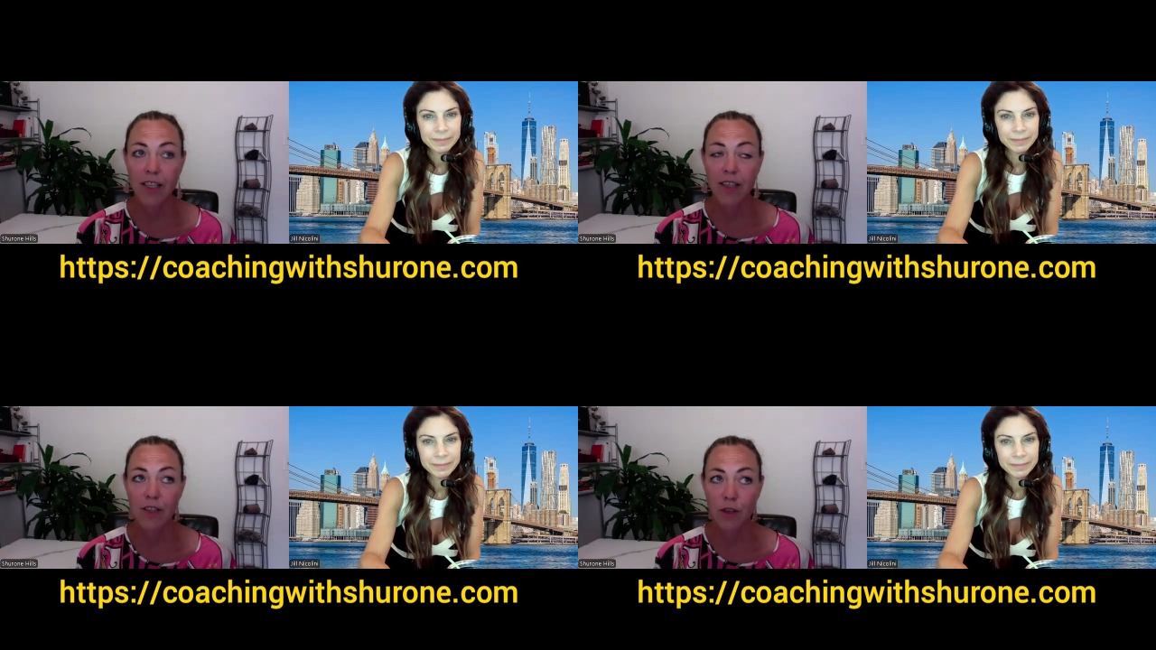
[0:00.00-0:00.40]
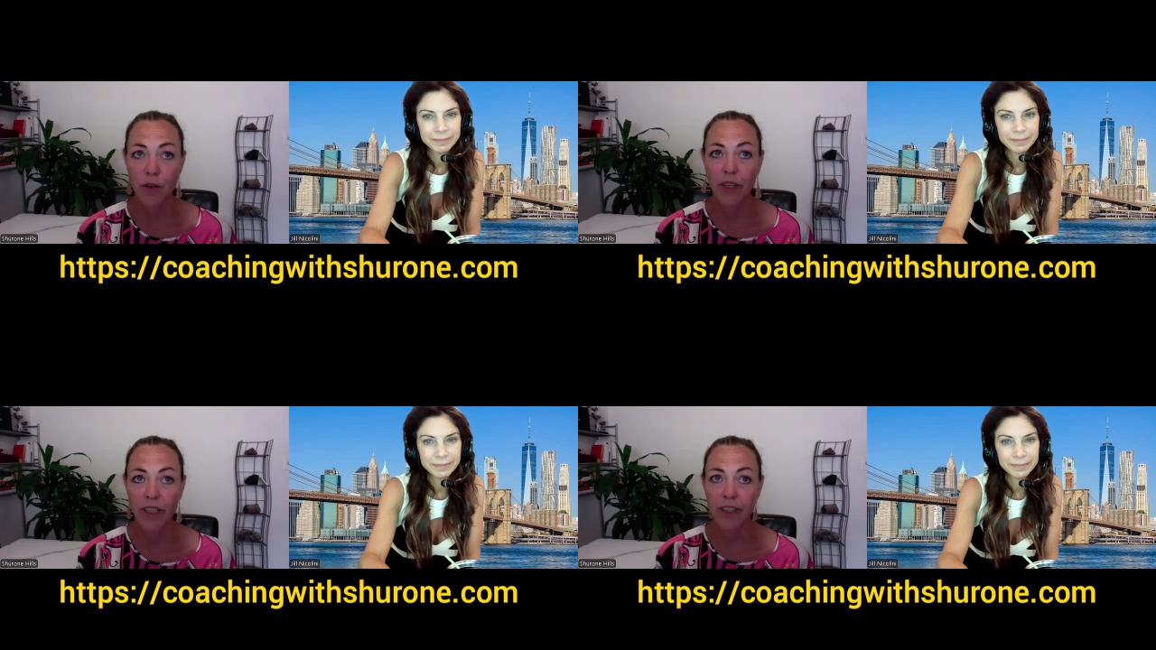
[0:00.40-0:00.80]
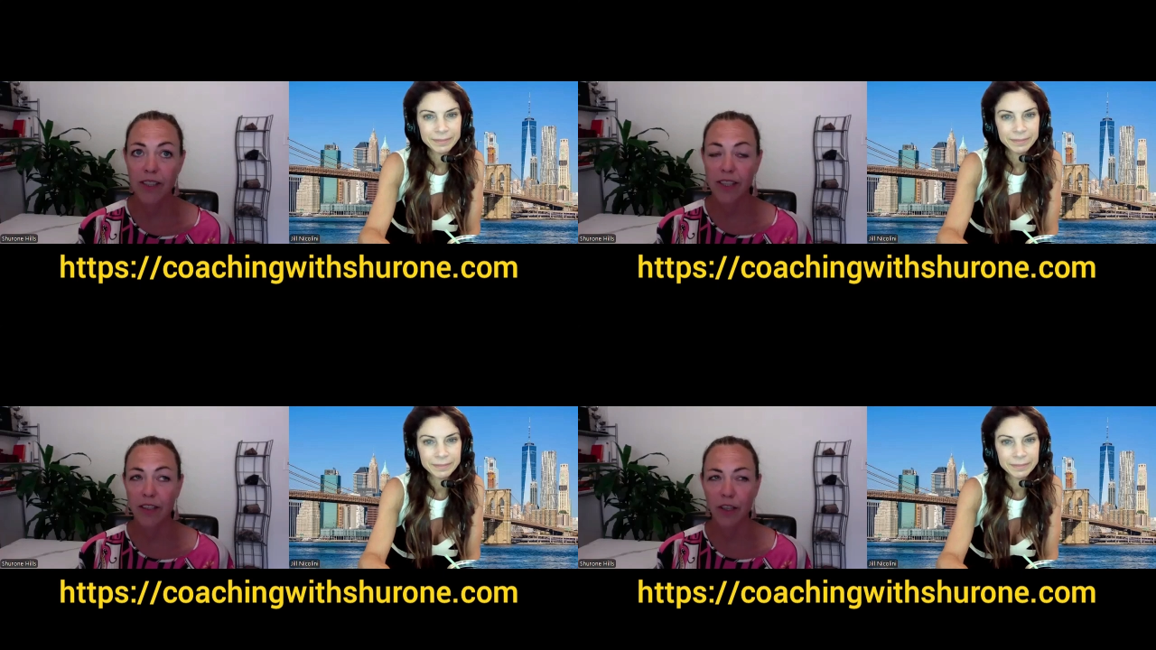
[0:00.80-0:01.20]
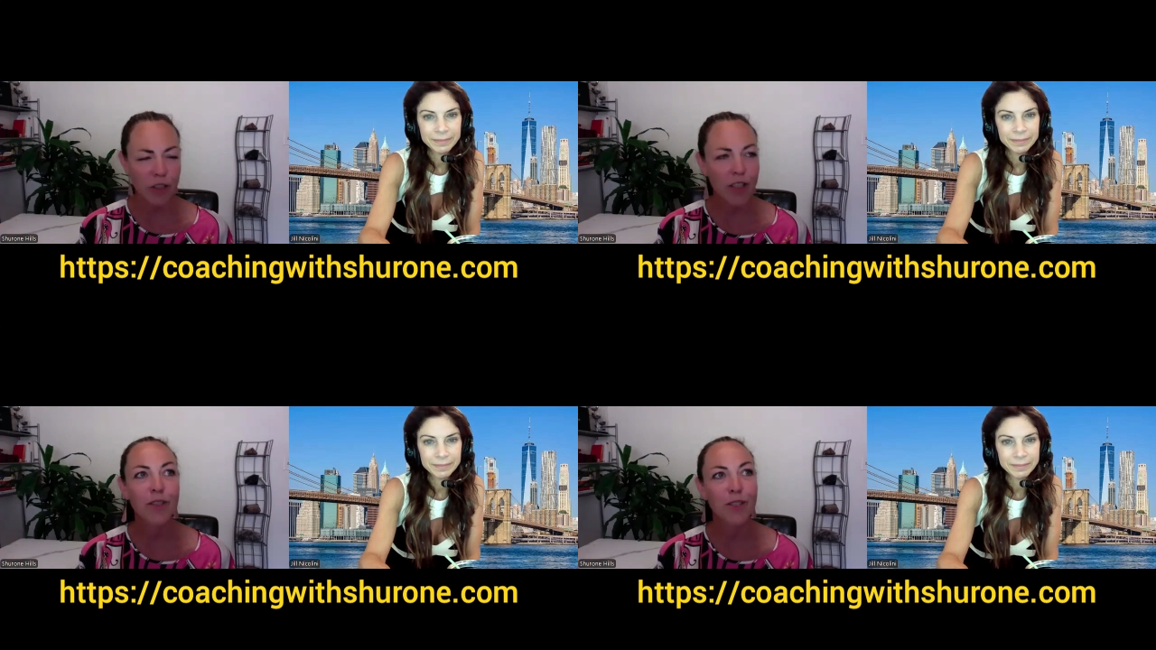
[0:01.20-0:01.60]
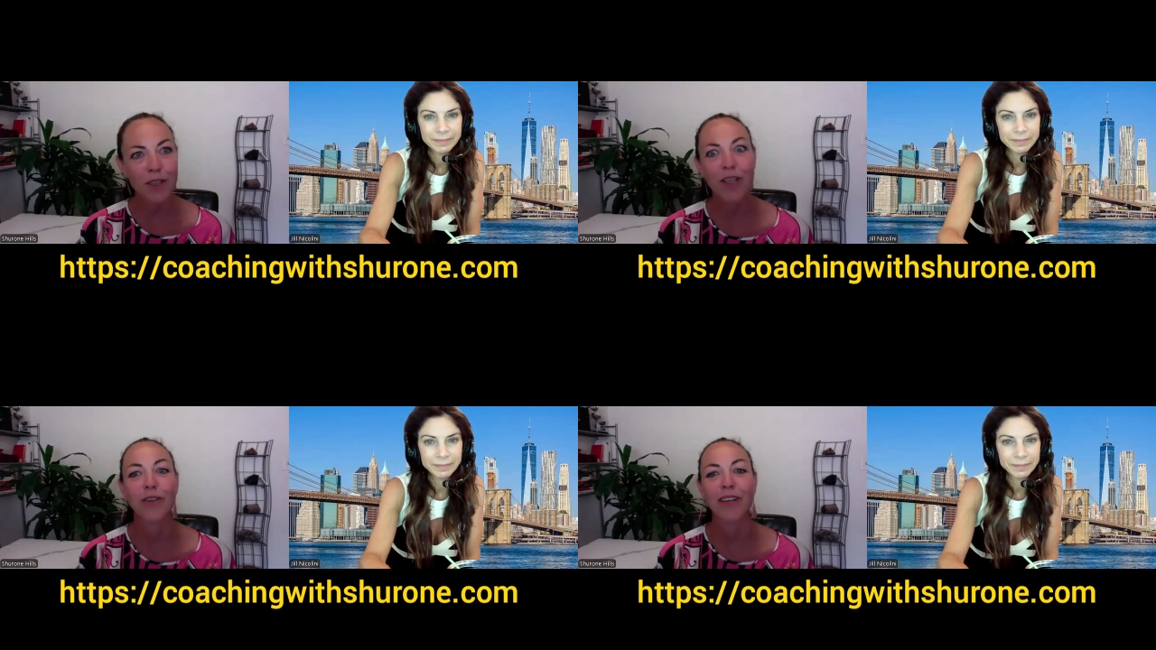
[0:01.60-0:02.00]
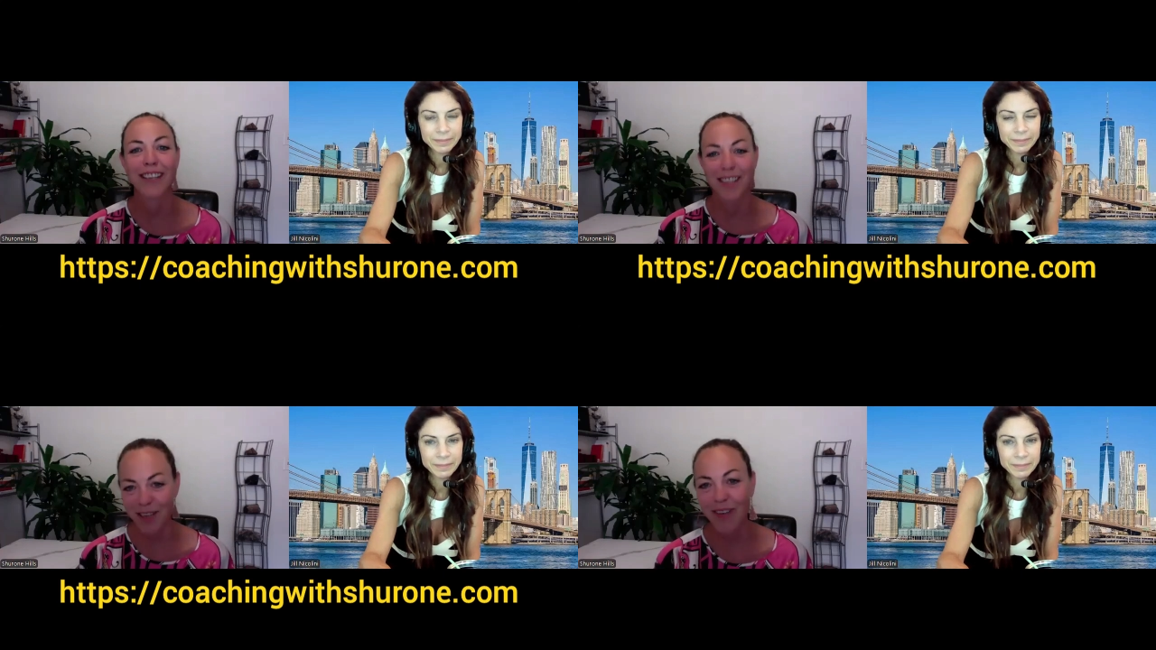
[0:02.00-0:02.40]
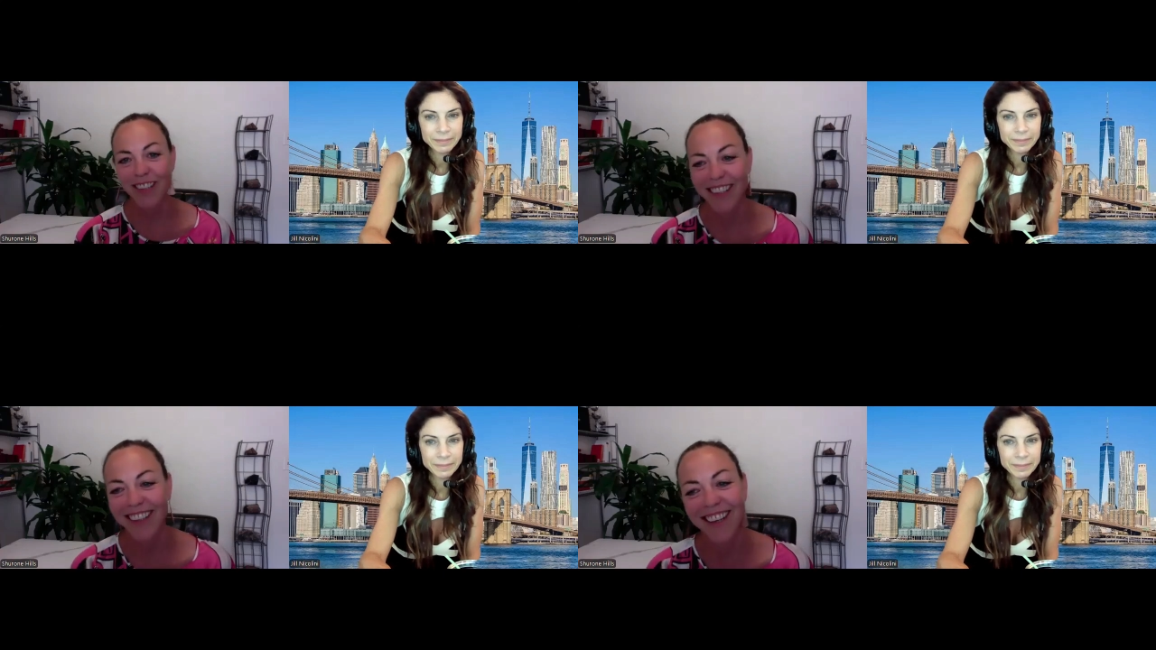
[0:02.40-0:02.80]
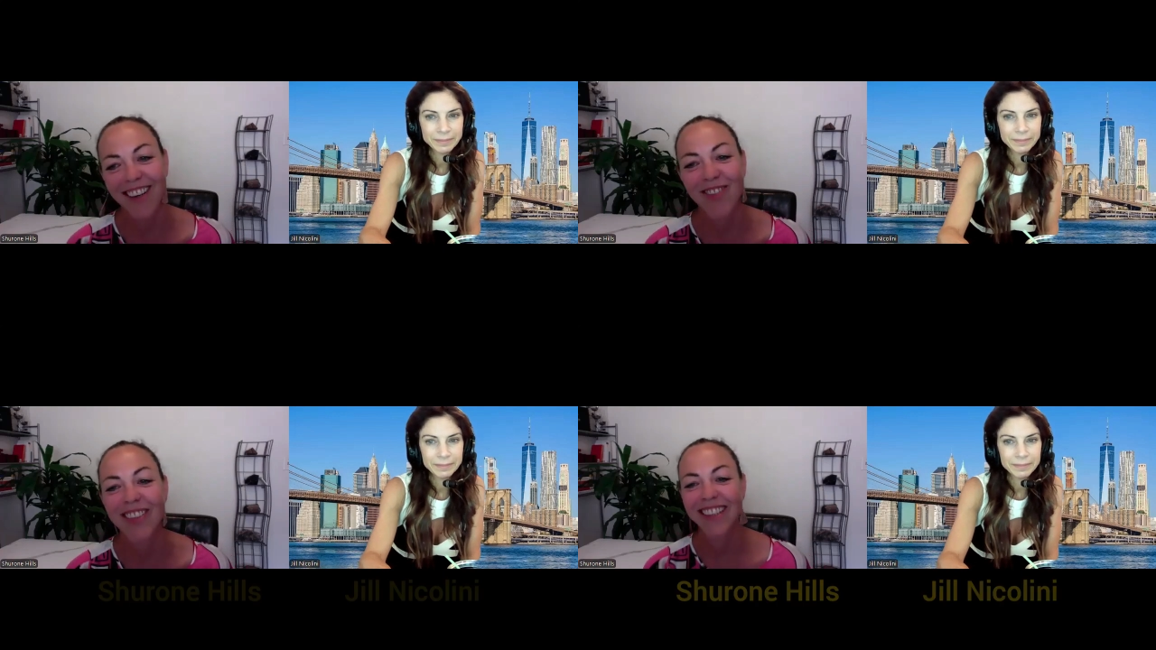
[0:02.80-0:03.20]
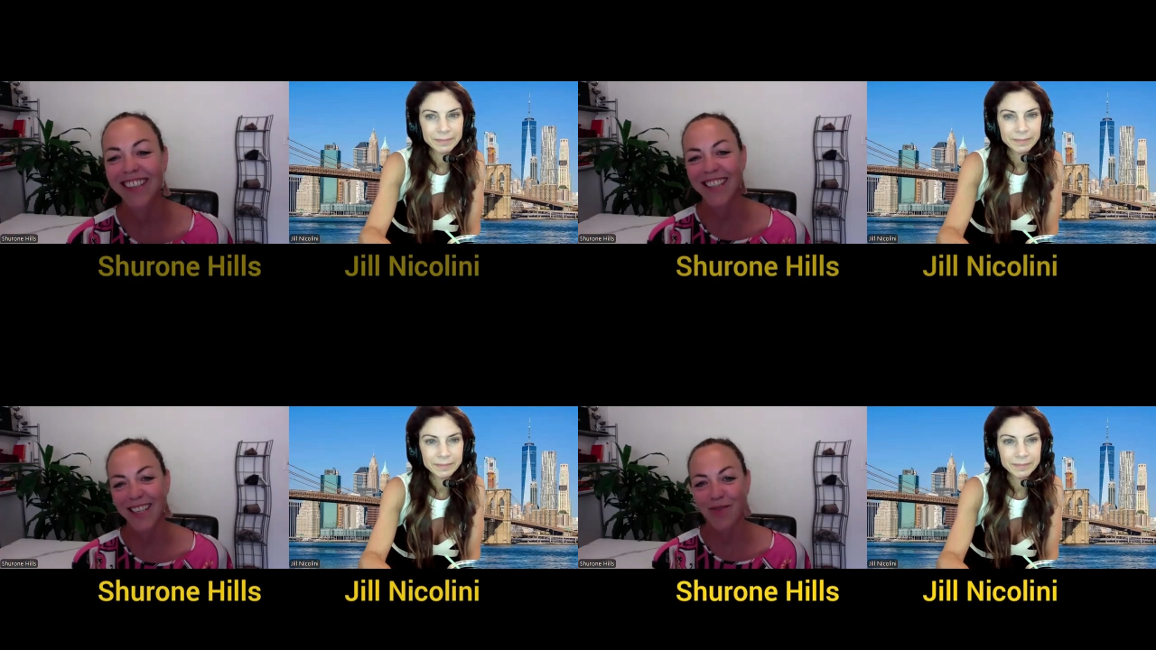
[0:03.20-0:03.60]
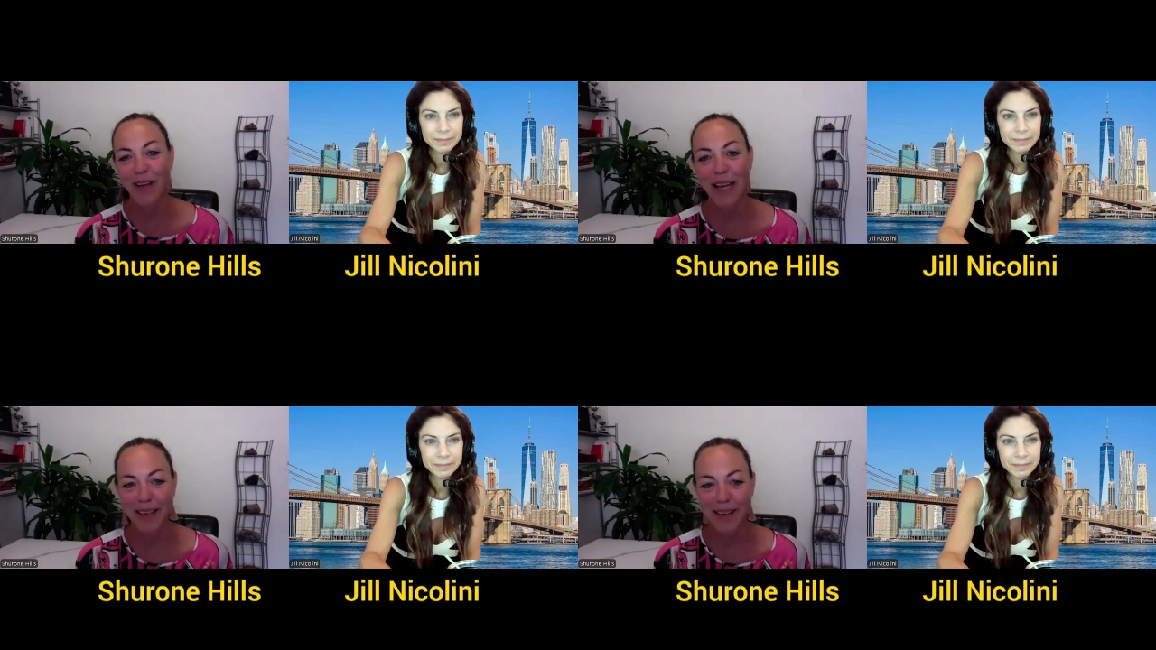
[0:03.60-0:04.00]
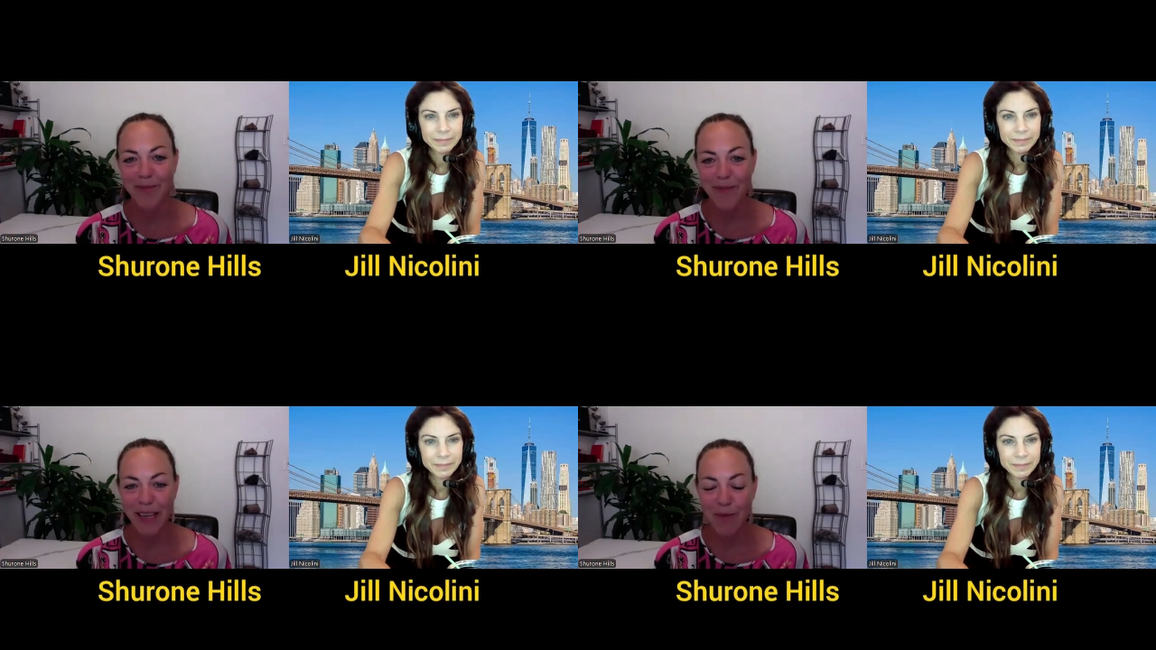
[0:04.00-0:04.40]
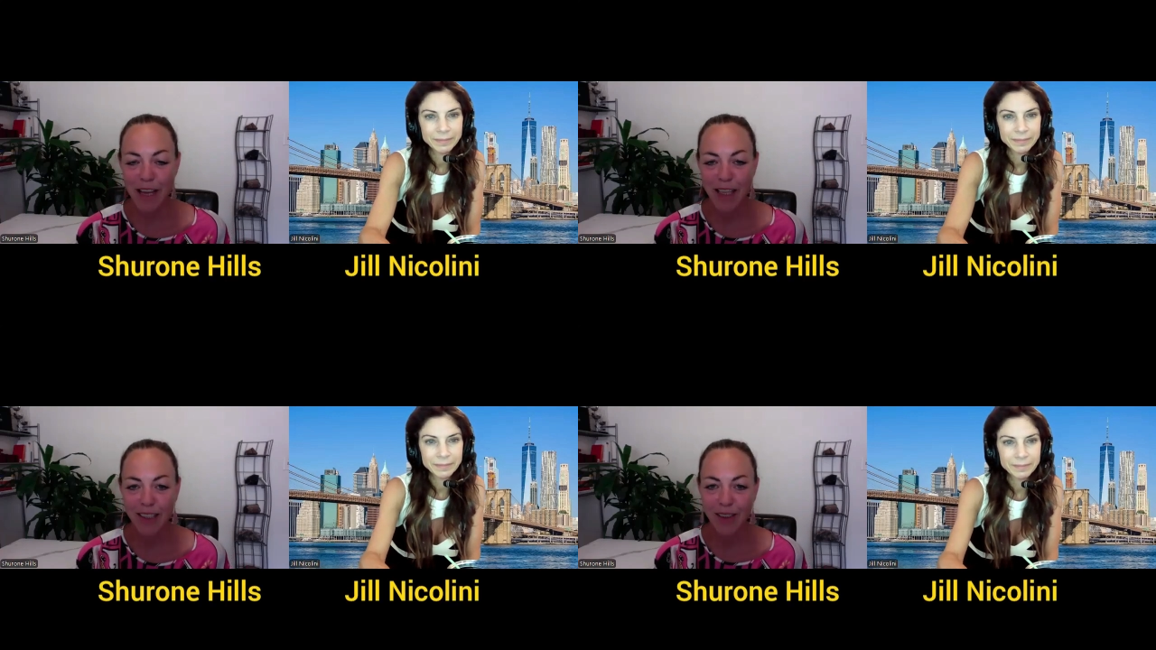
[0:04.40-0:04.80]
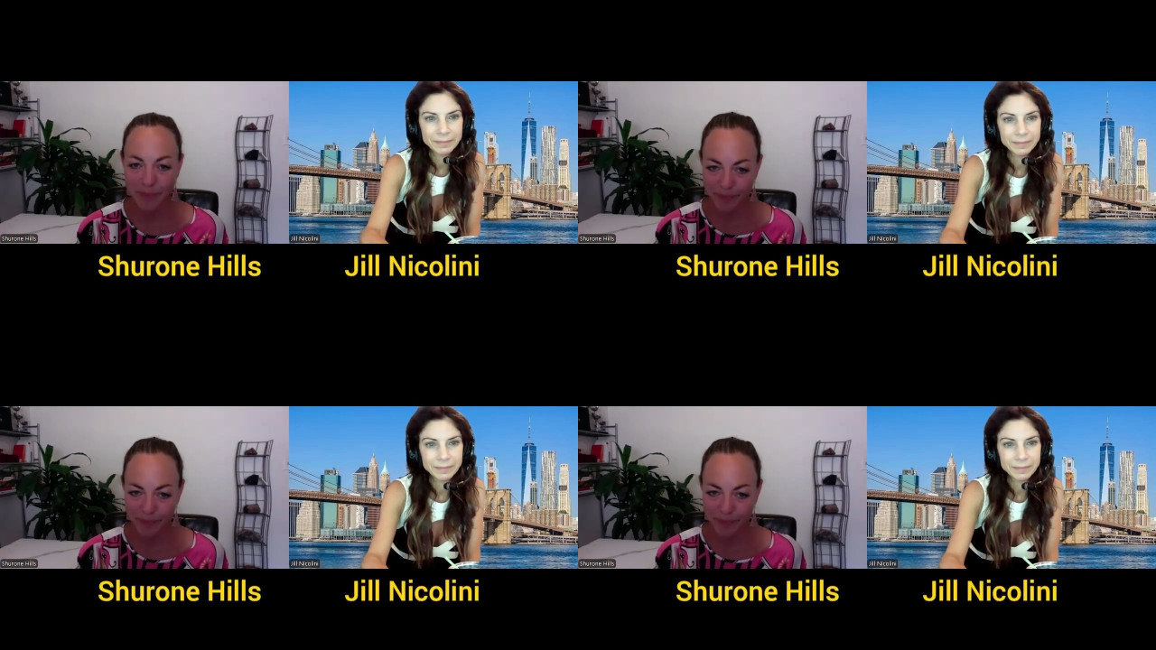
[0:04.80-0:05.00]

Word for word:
Speaker 1: Shurone Hills at coachingwithshurone at gmail.com is my email.